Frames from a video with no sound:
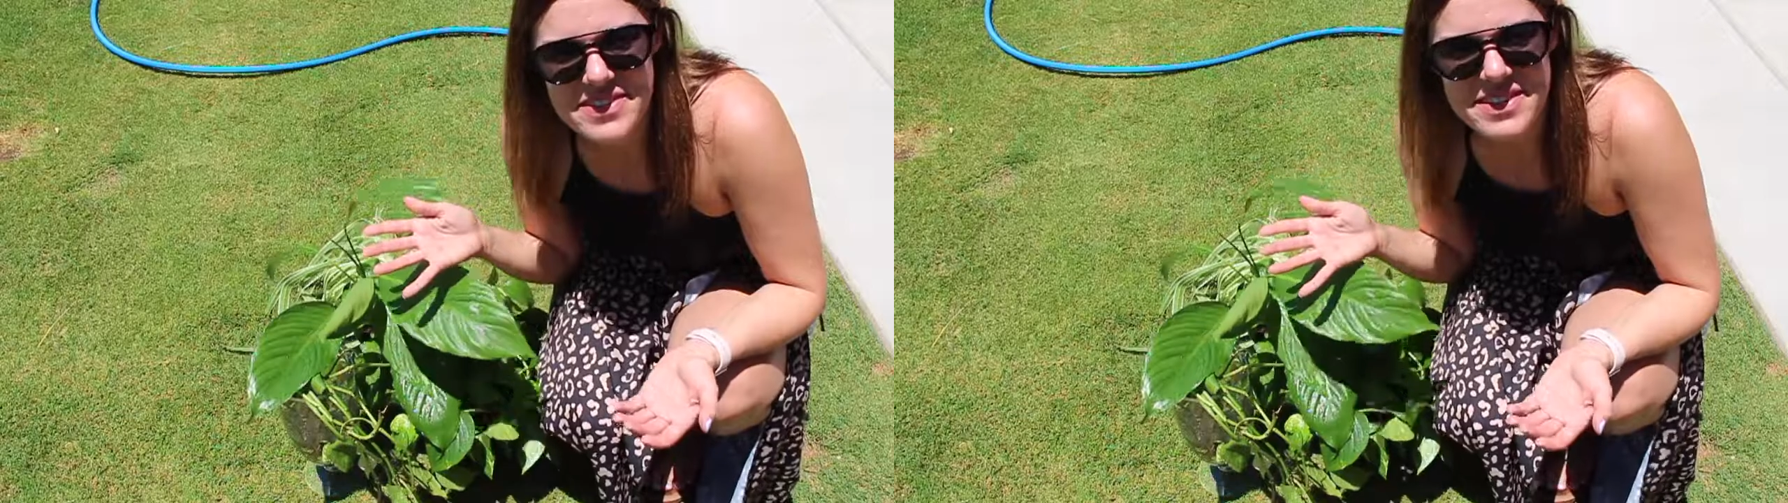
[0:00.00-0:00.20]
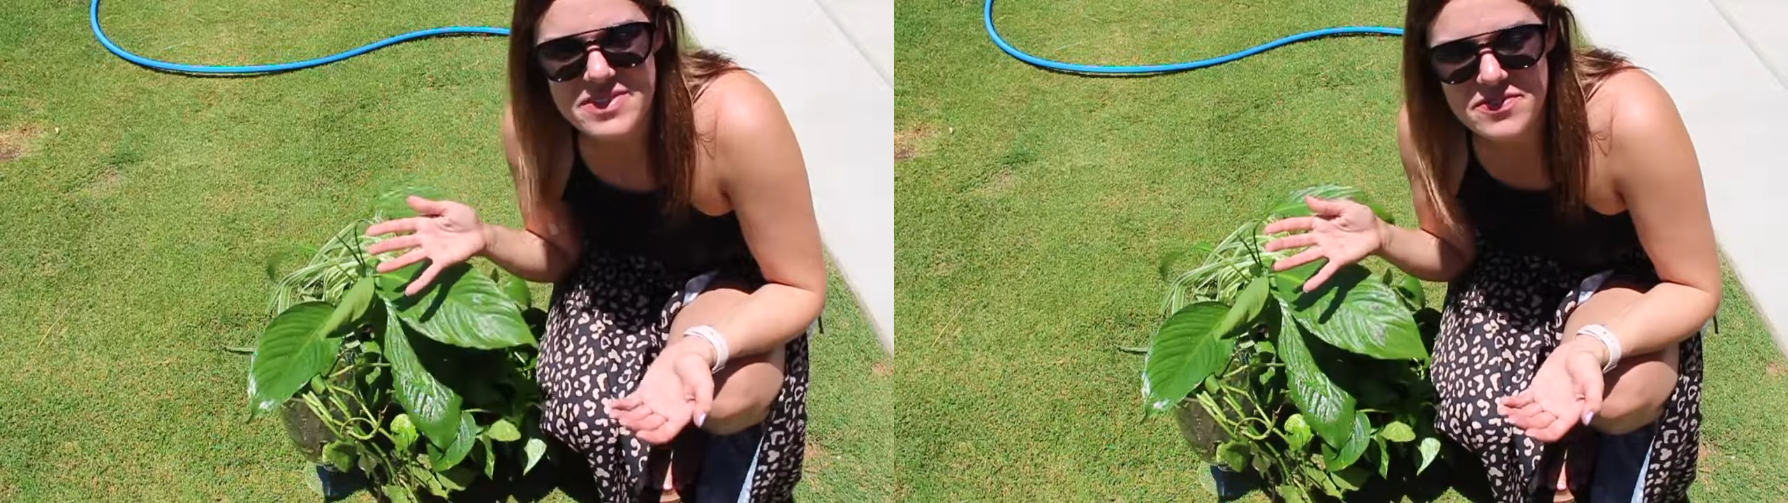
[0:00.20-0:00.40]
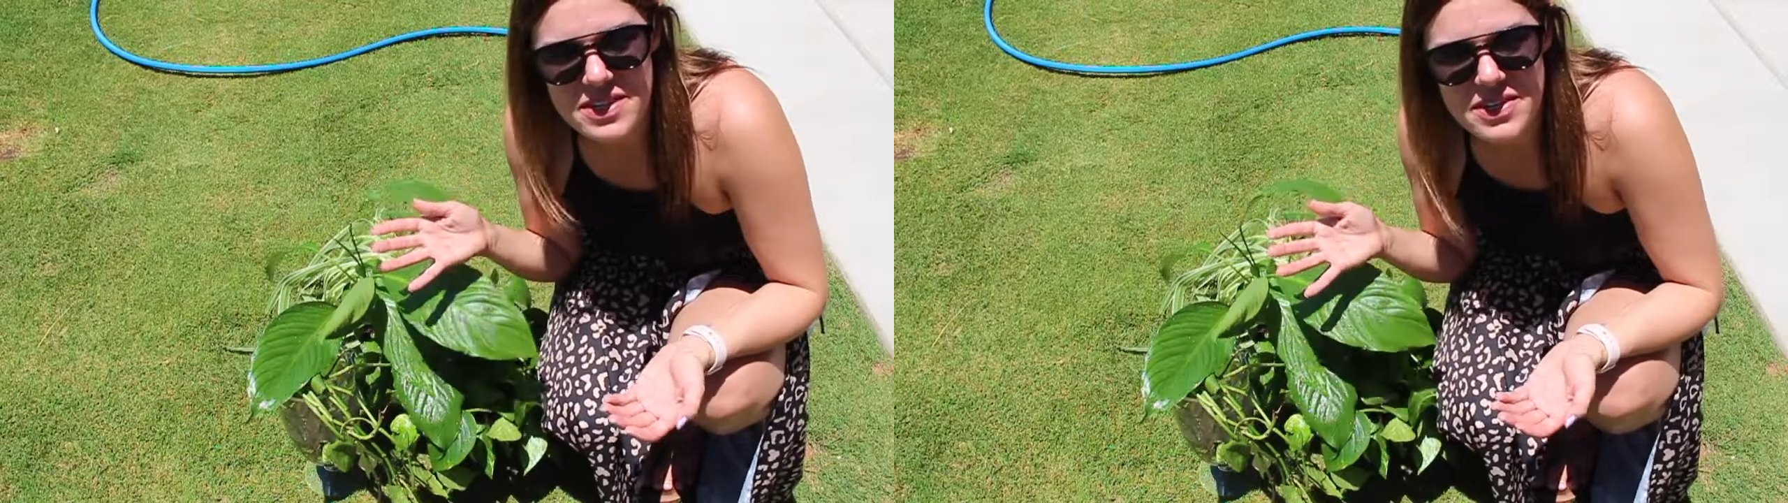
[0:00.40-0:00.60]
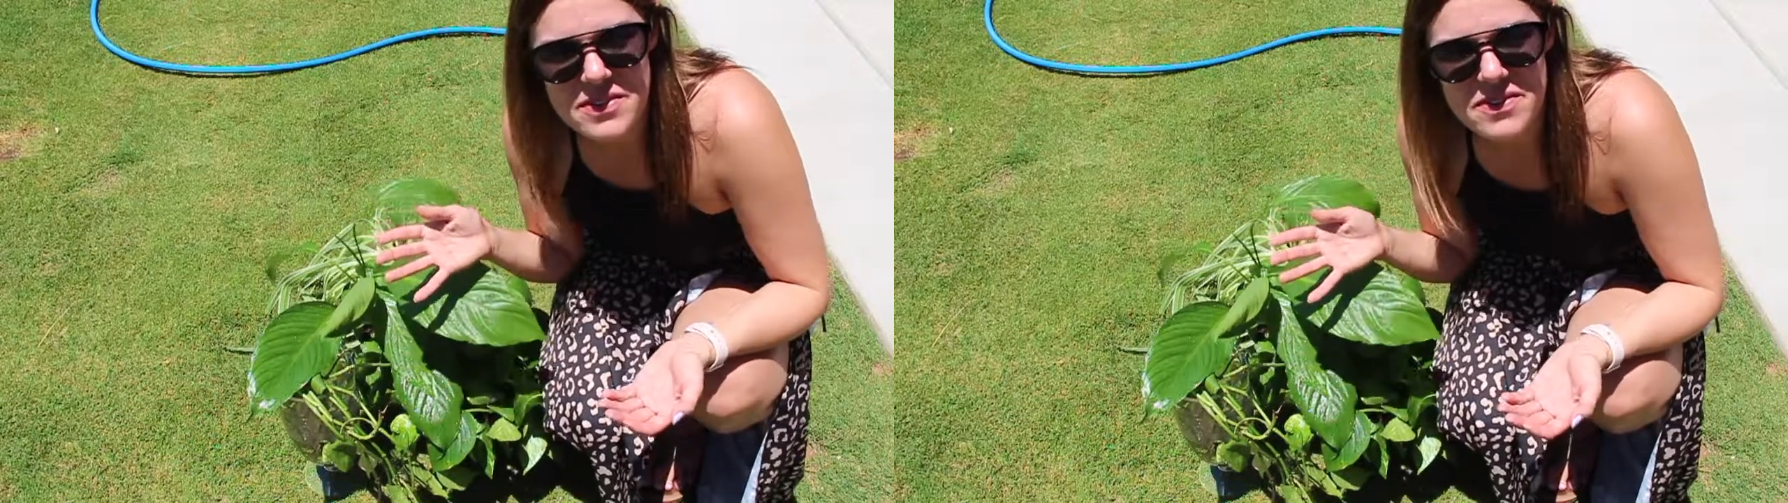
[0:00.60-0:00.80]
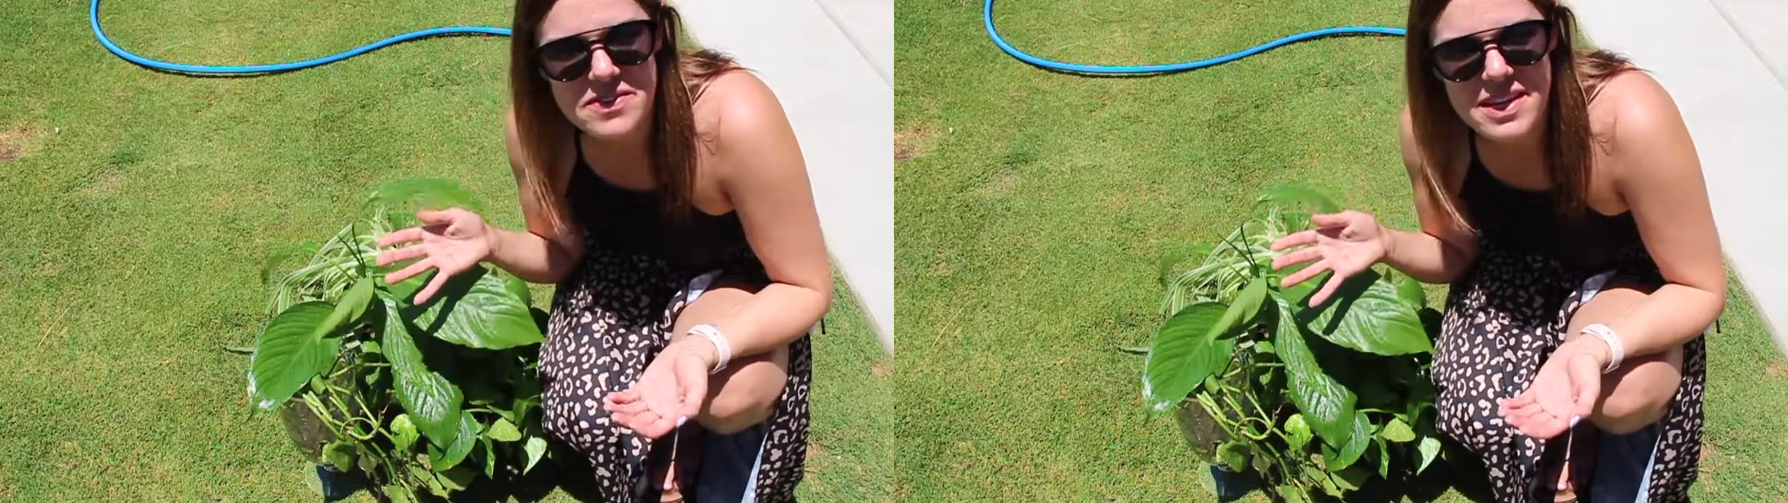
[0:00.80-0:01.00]
this
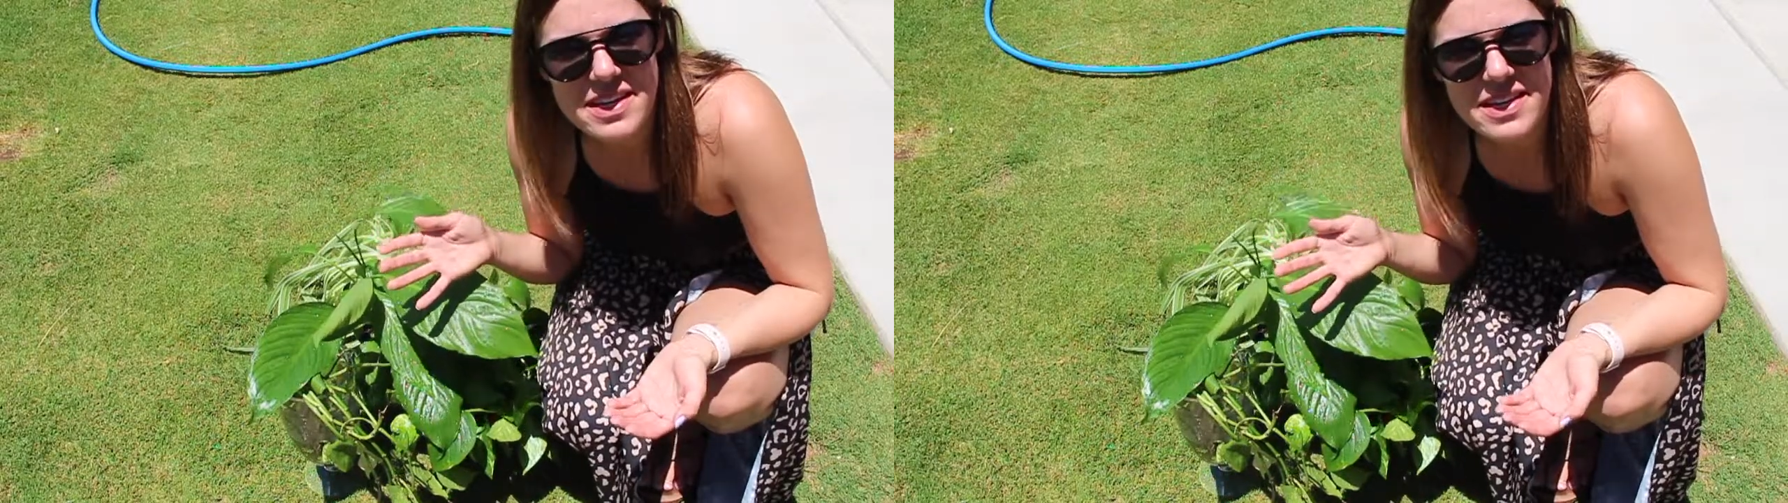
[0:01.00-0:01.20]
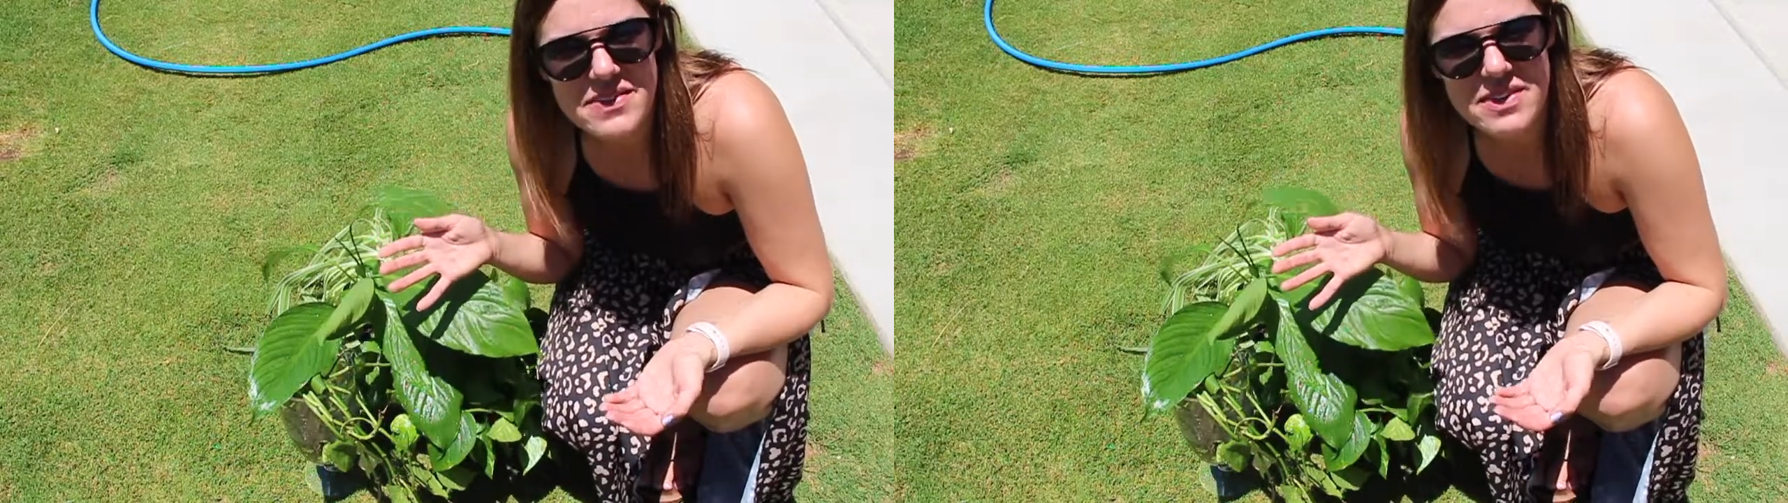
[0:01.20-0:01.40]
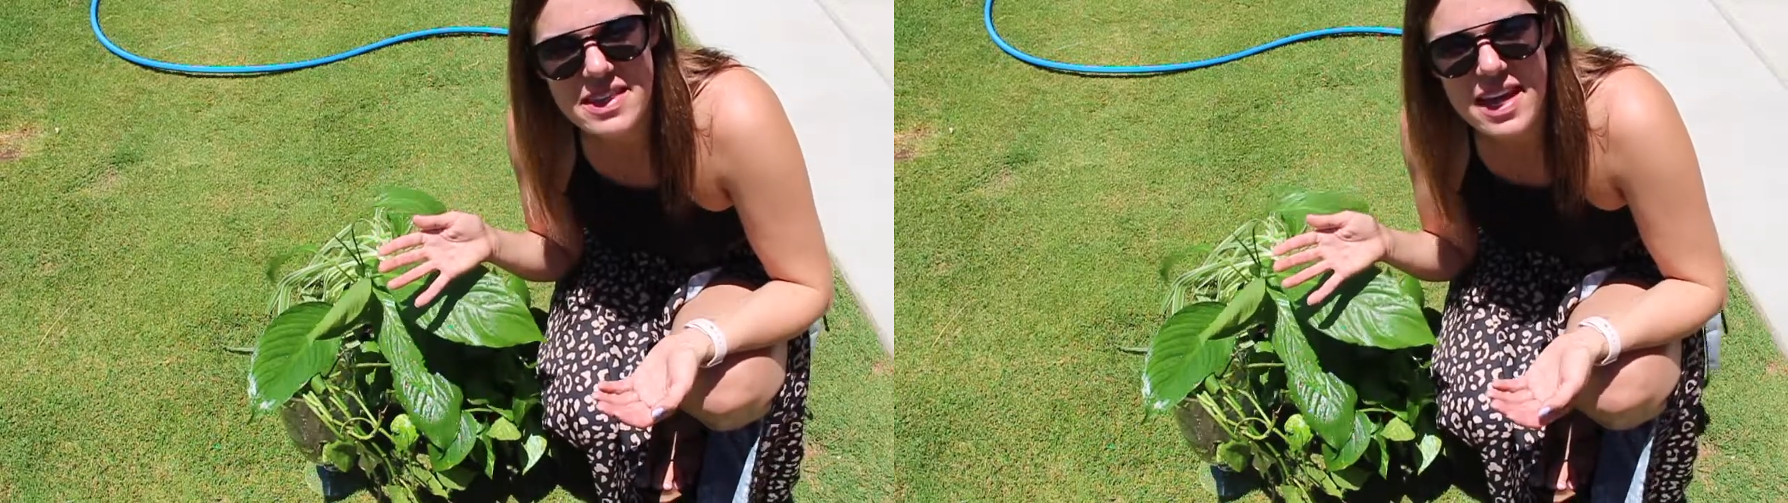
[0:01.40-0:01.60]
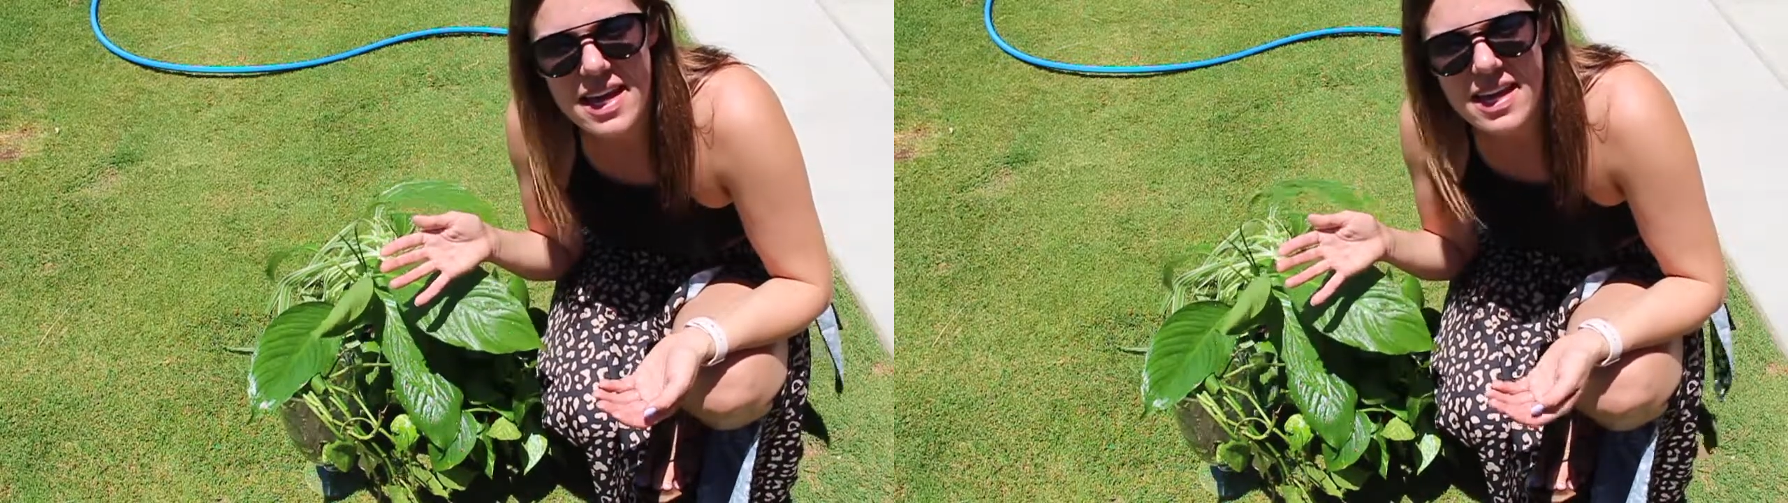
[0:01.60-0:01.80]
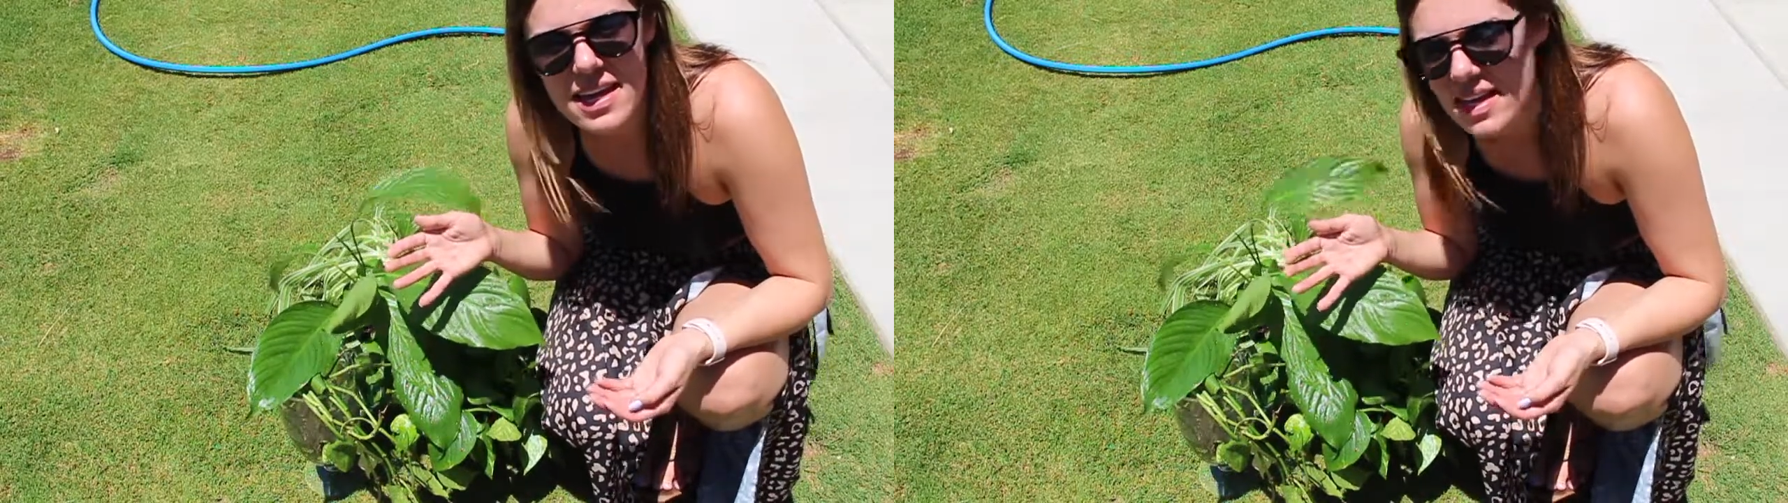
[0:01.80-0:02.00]
video of Kicking It With
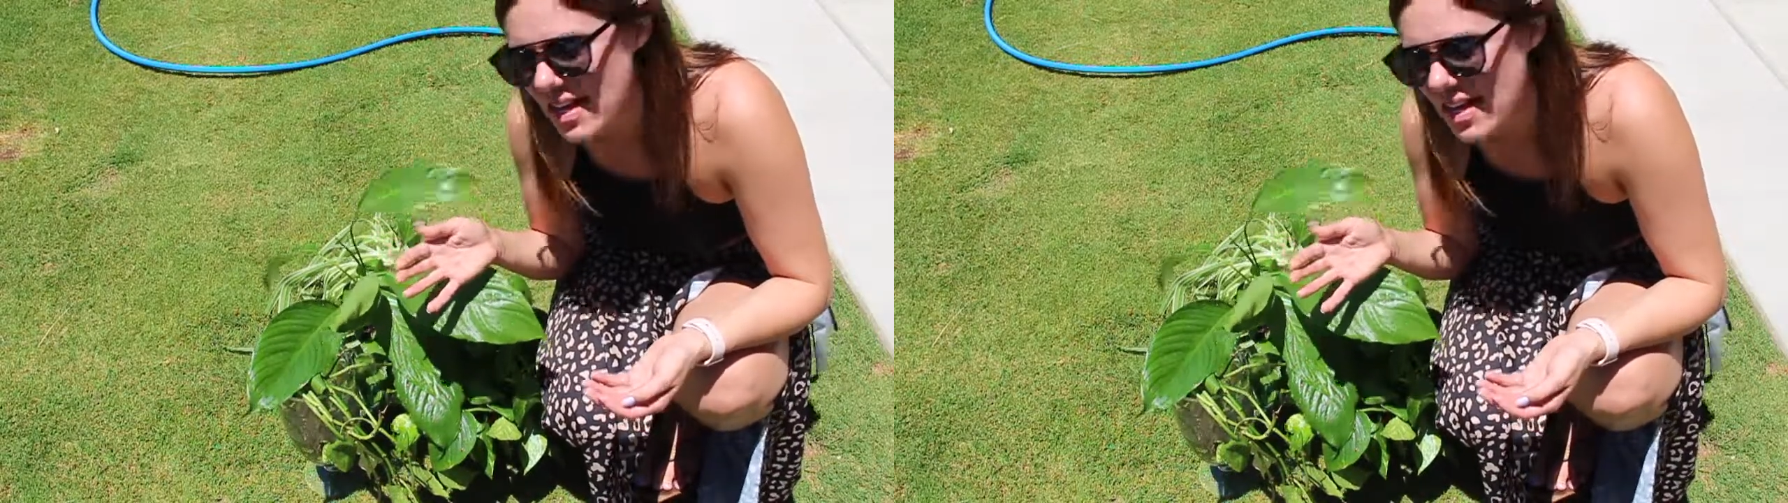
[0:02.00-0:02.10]
Kay.